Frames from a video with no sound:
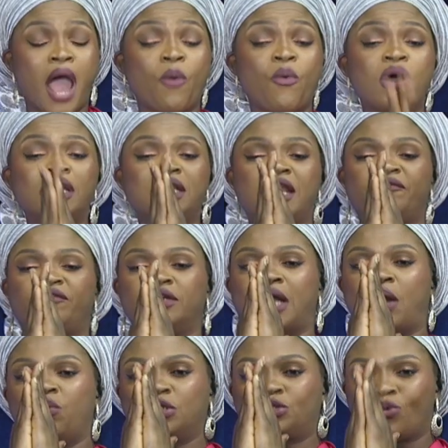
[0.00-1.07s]
I won't leave on
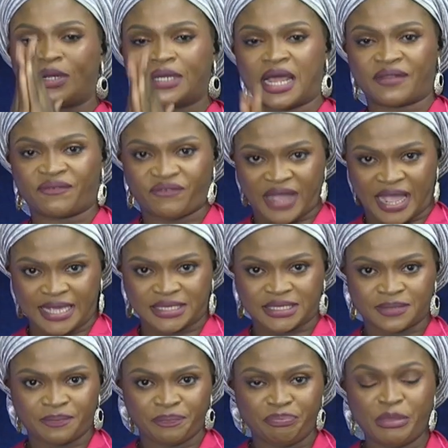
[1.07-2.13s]
her with one advice.